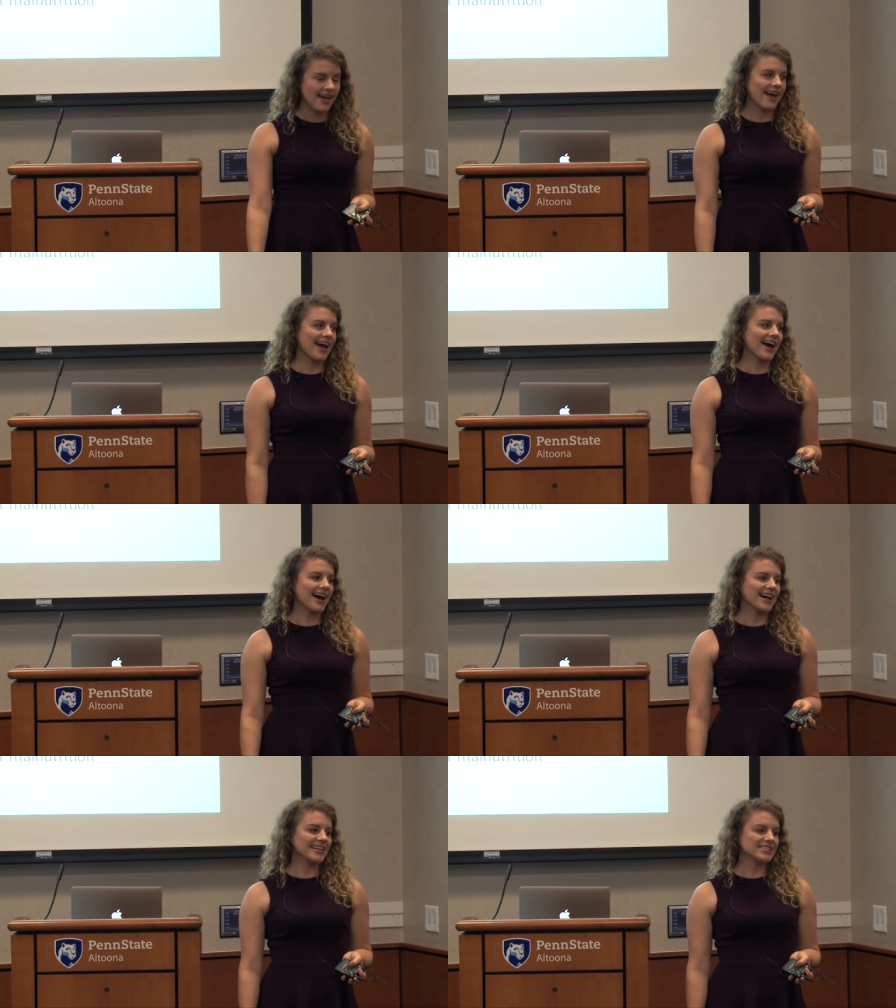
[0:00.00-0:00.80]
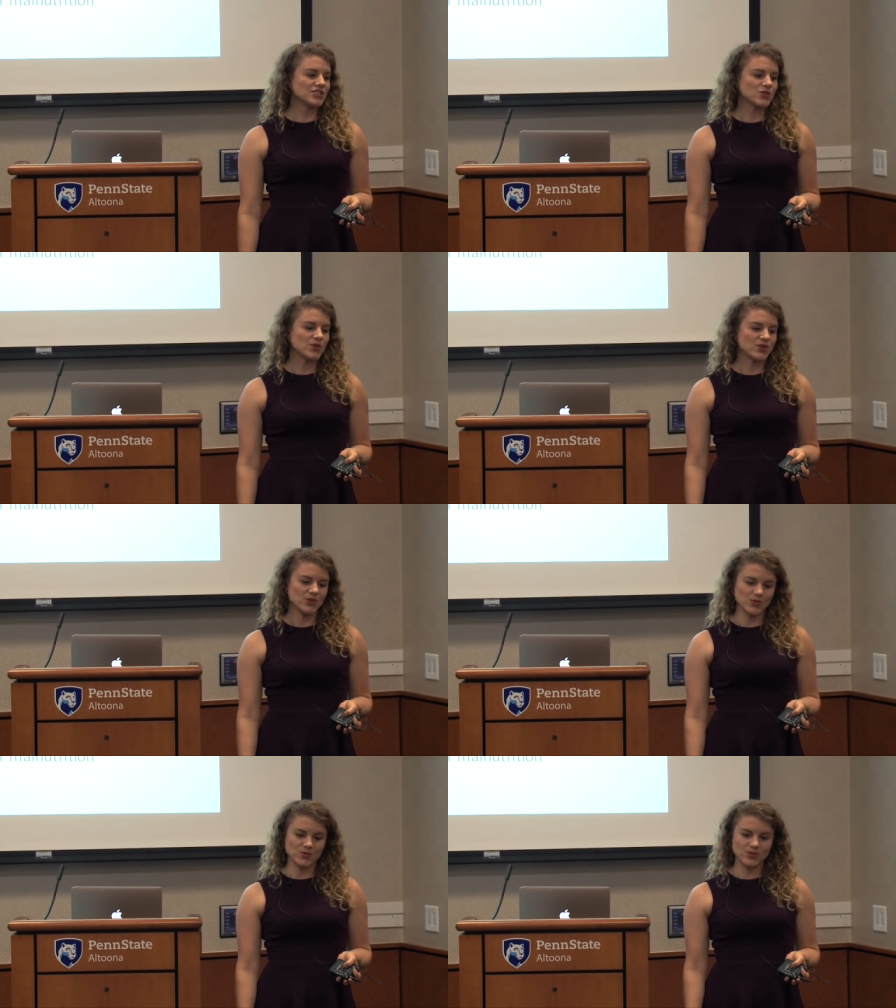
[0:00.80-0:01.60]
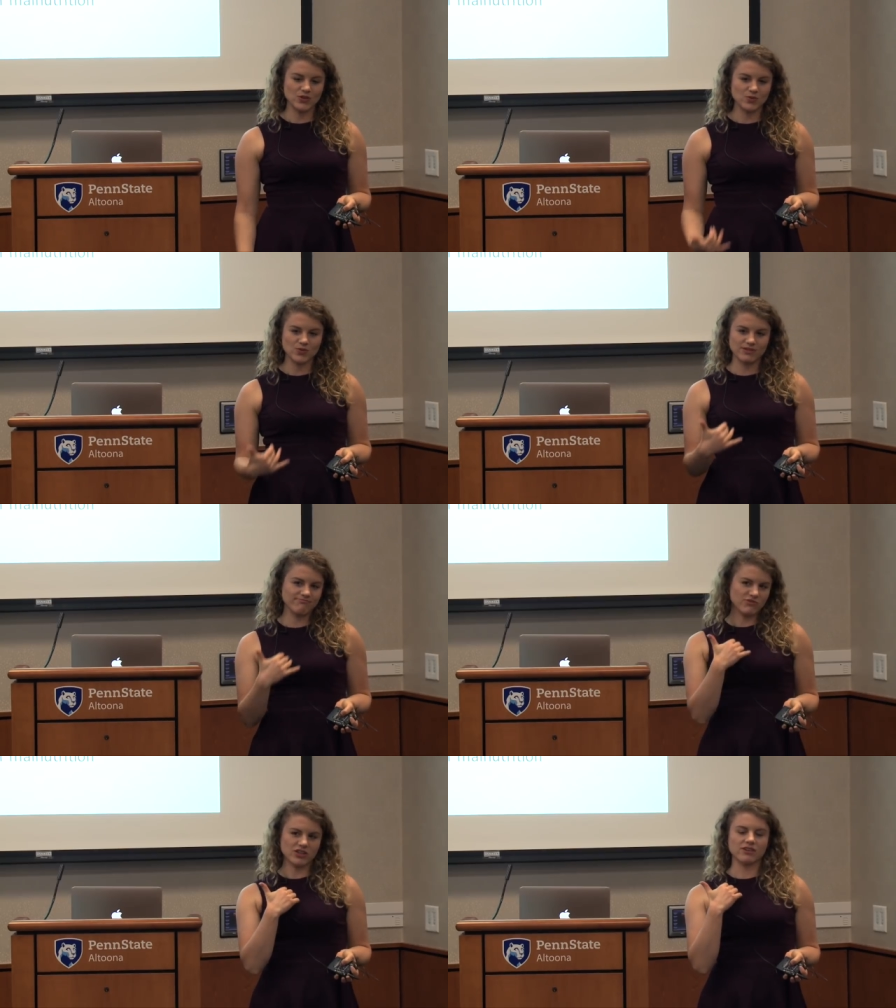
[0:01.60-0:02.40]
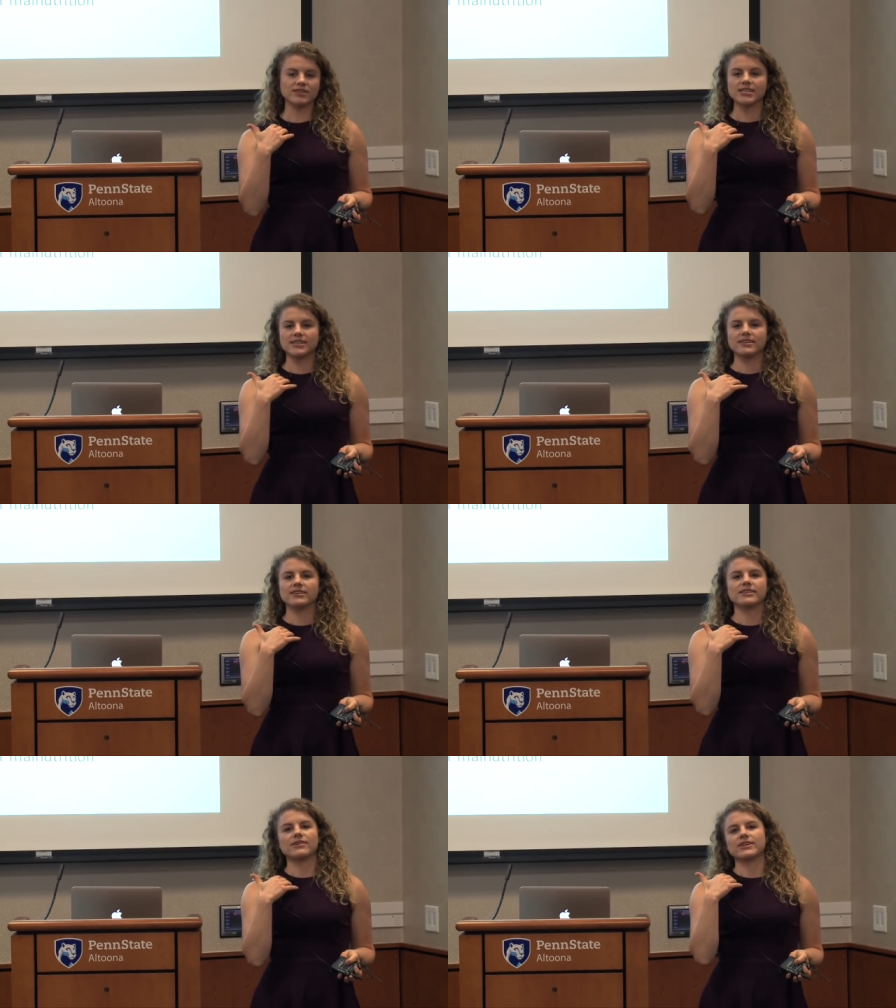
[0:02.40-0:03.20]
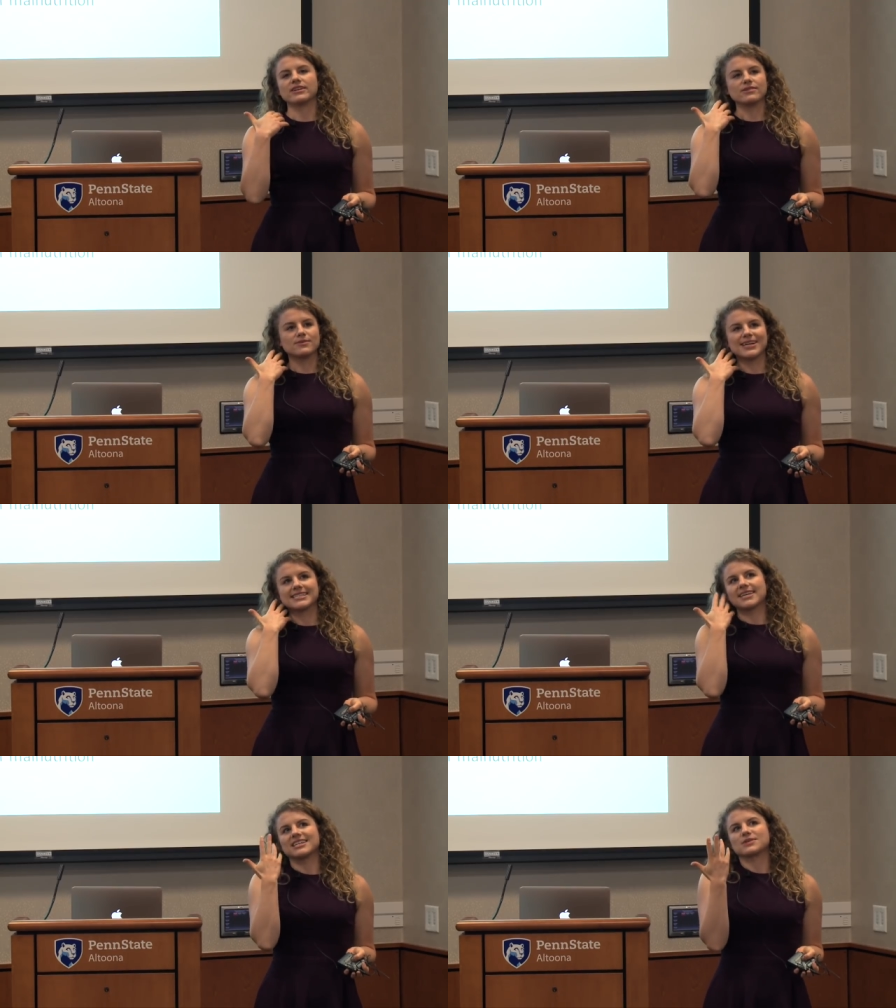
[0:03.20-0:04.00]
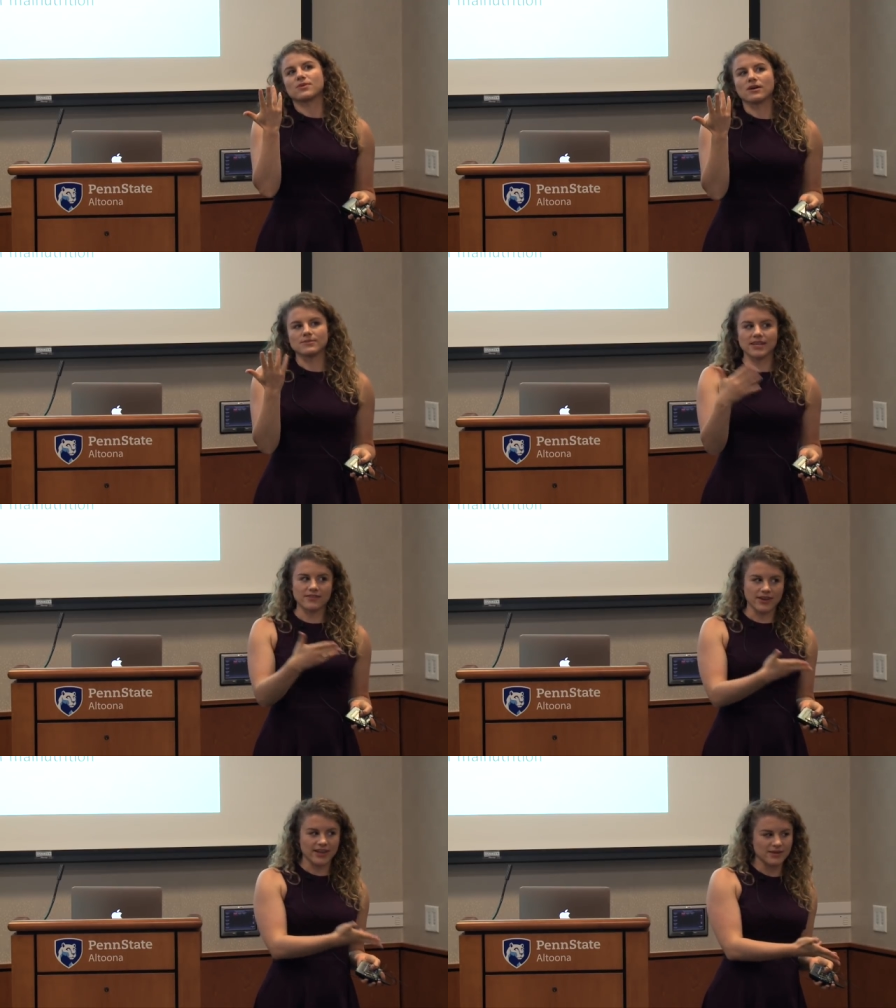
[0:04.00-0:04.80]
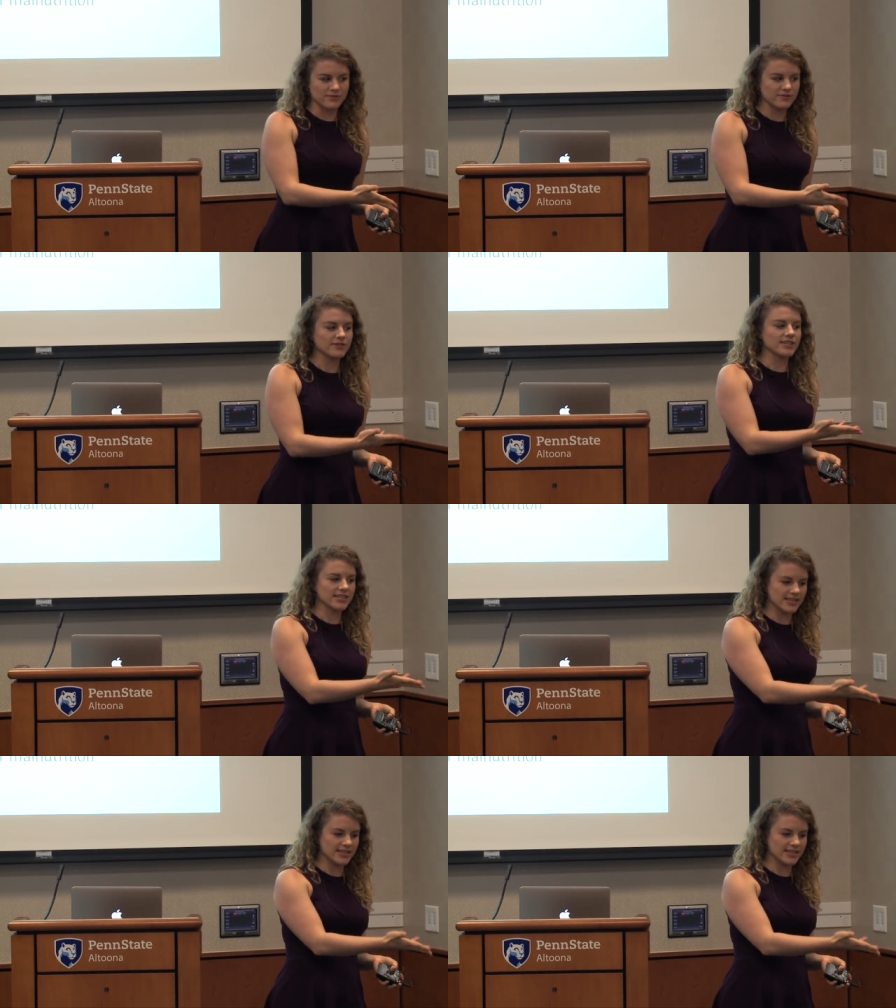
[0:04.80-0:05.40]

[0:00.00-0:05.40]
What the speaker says: And you would, you know, they would get really bad sinus problems. Have you had that before?